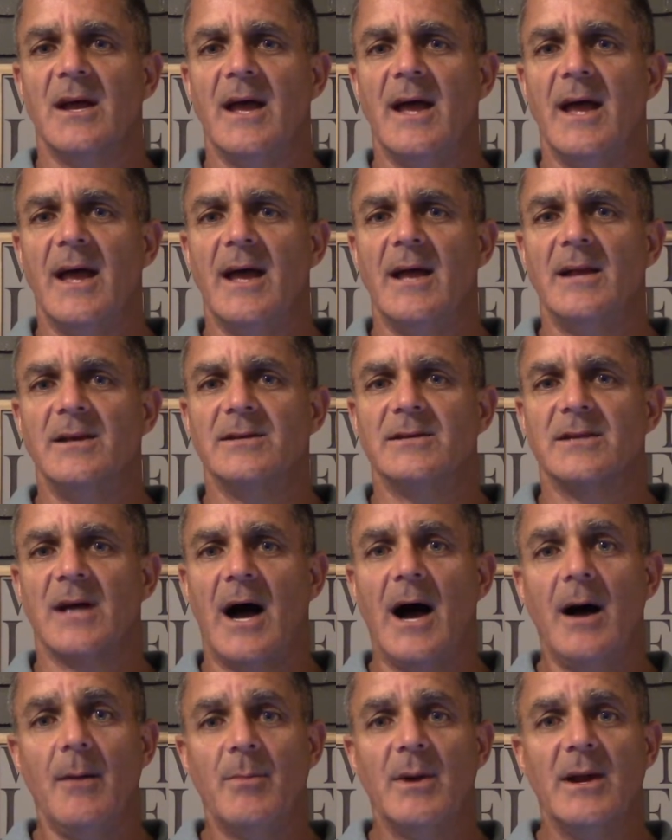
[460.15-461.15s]
And
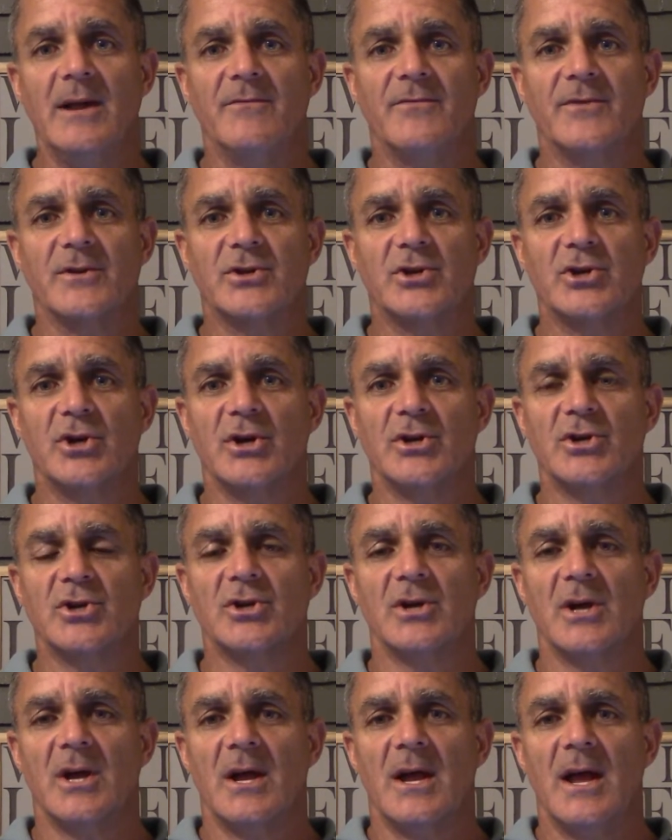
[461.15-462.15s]
I believe the
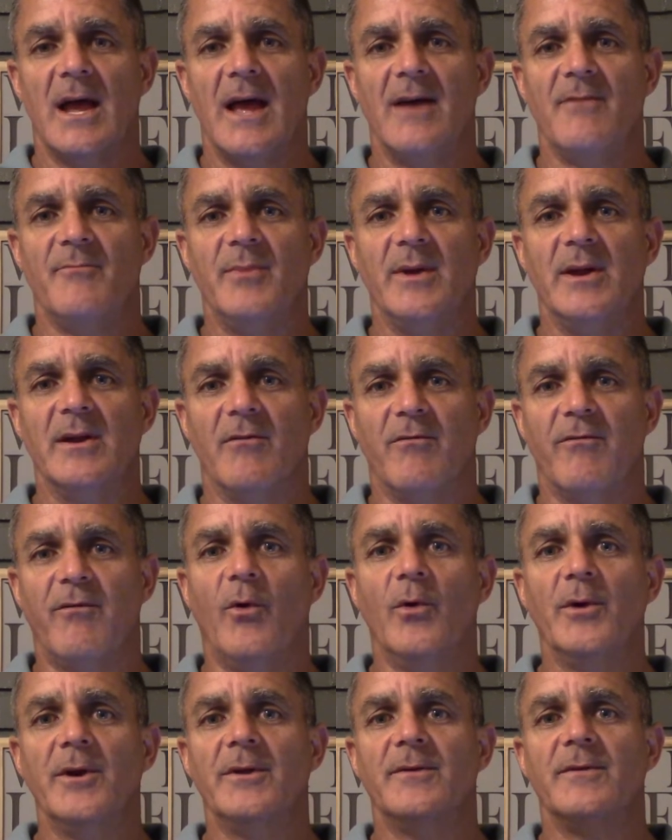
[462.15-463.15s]
church have been
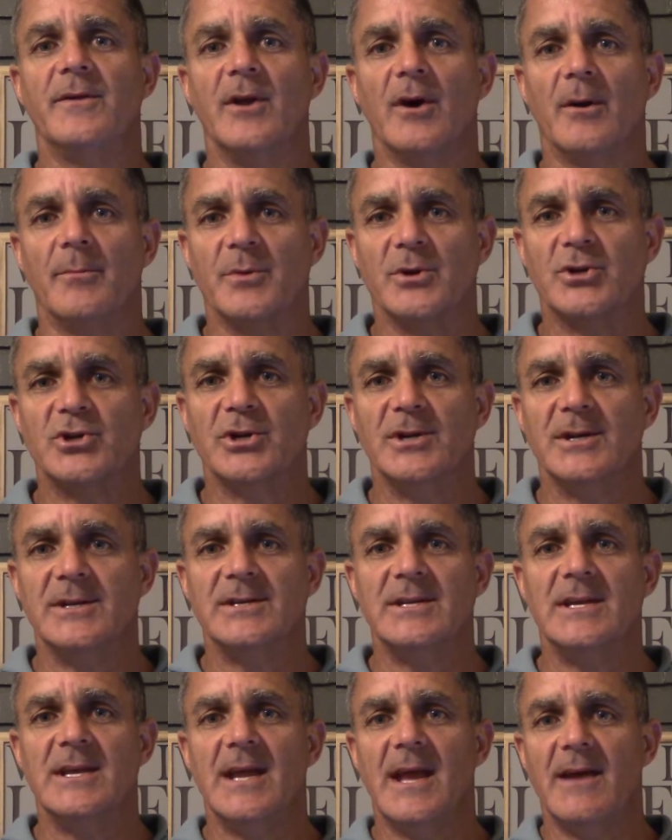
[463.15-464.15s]
afforded the
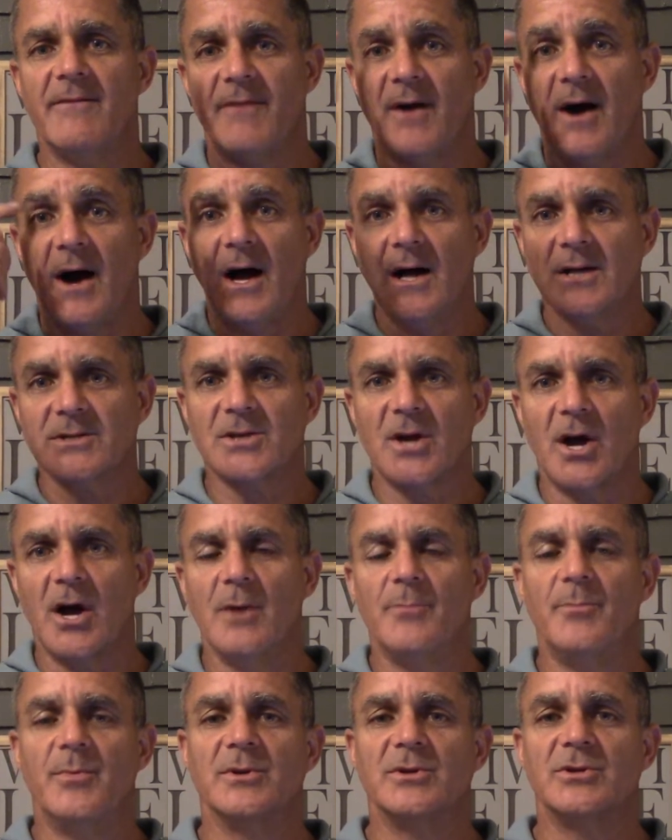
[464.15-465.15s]
opportunity, if our eyes are
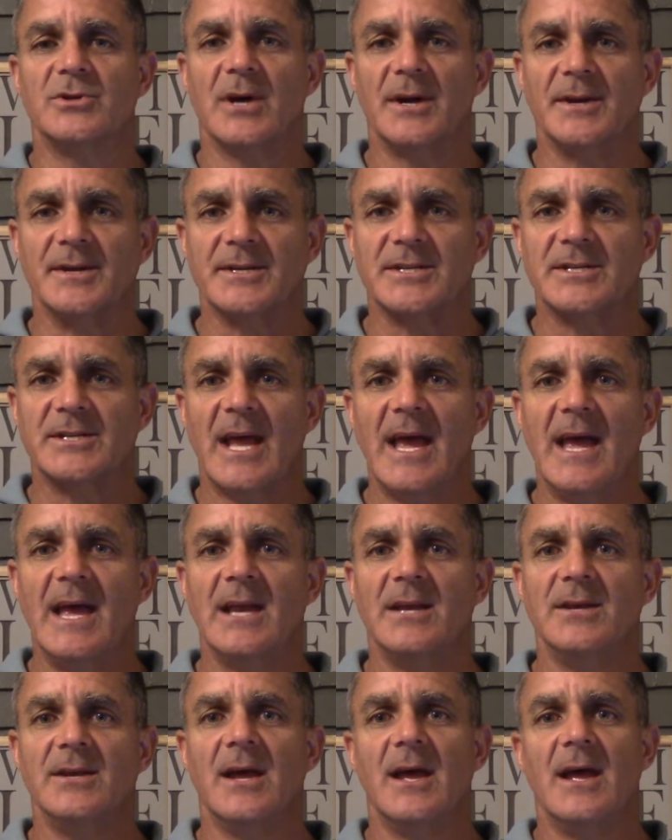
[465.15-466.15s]
open, to
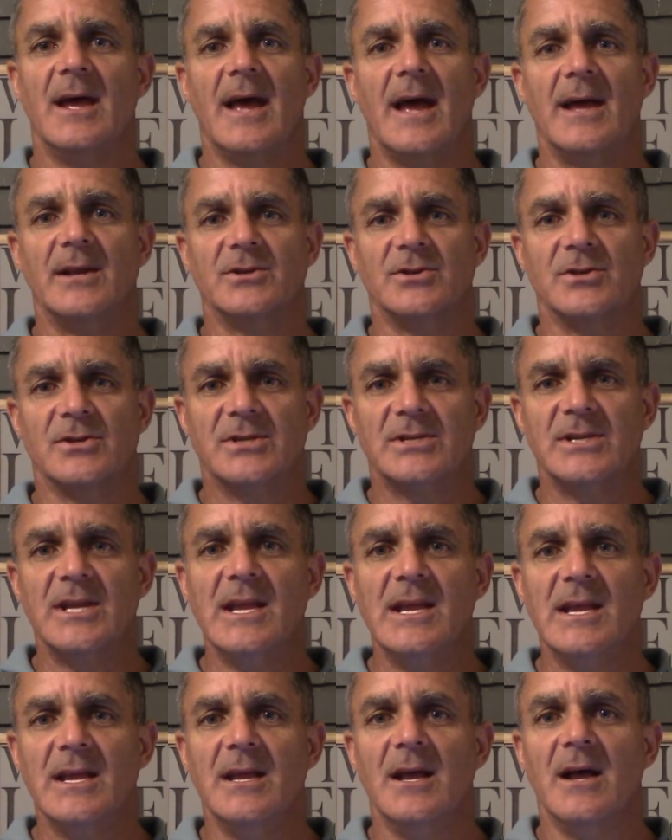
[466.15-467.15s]
understand and to
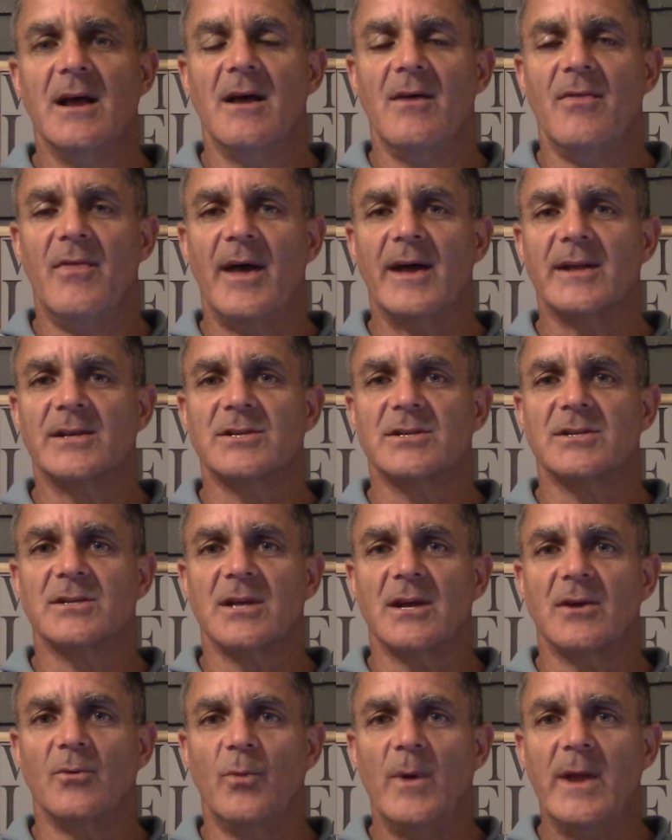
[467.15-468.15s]
see that
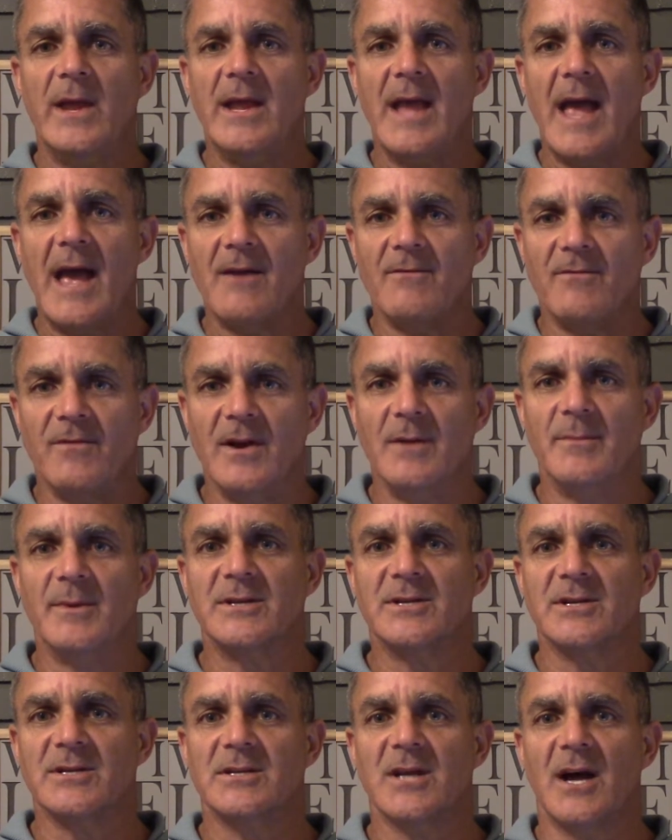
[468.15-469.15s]
we have
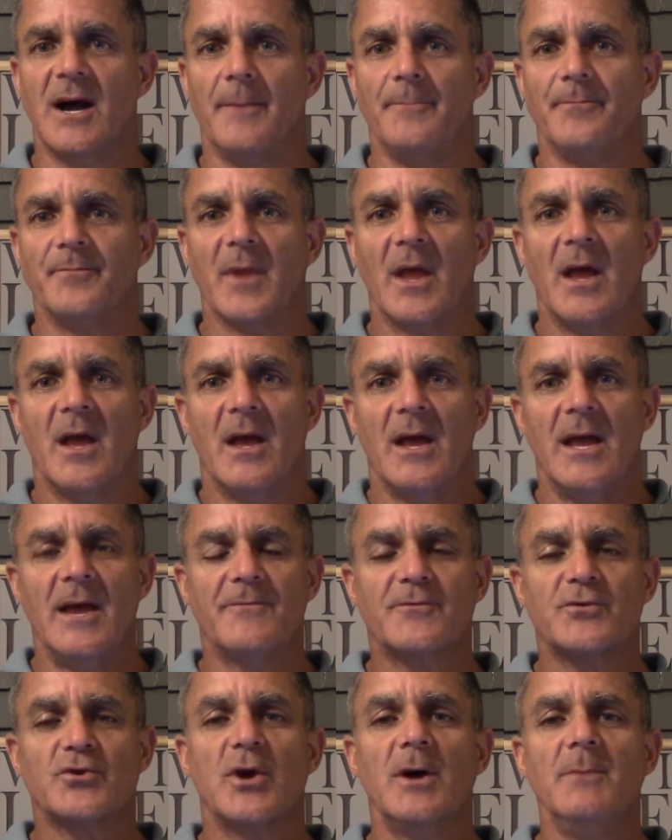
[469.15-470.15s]
limited time.
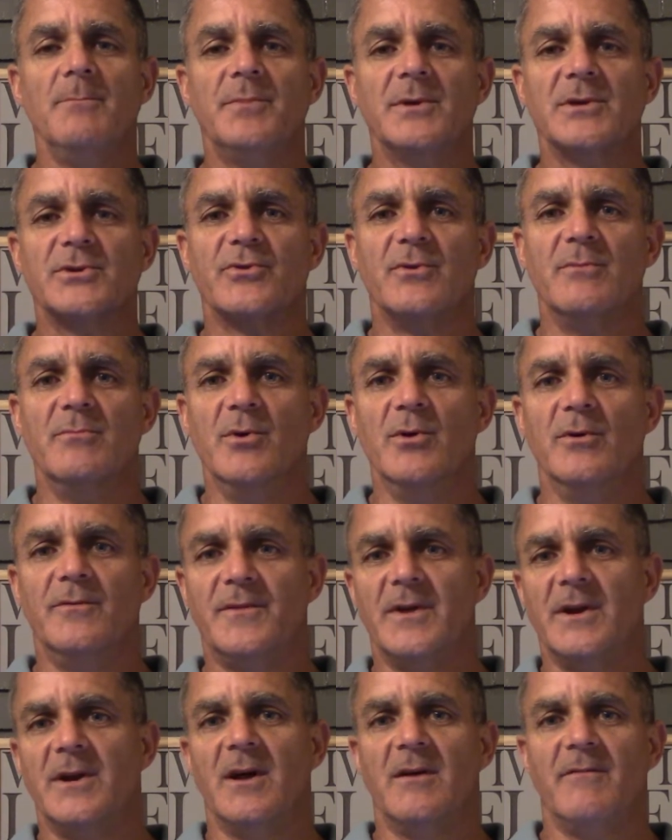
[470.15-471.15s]
If Trump is
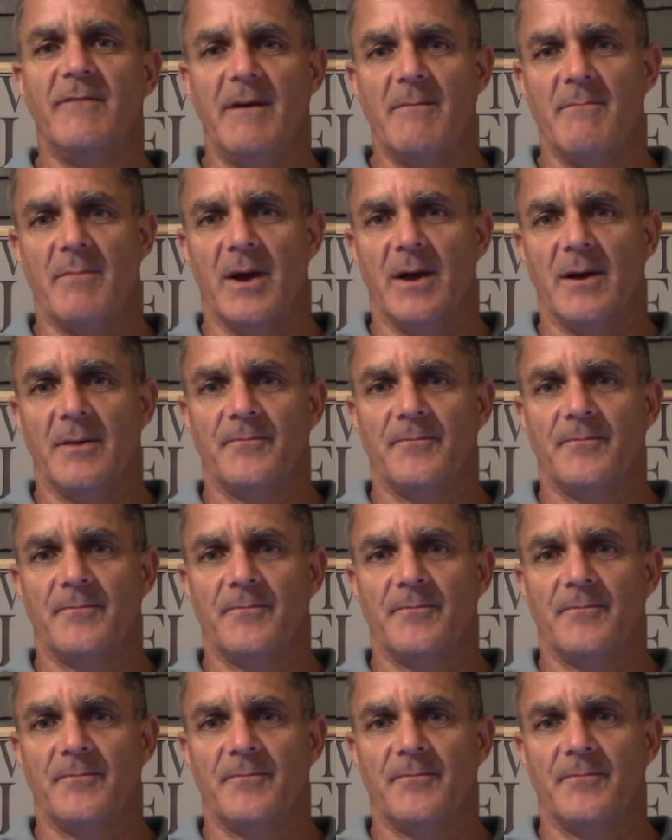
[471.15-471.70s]
removed in November,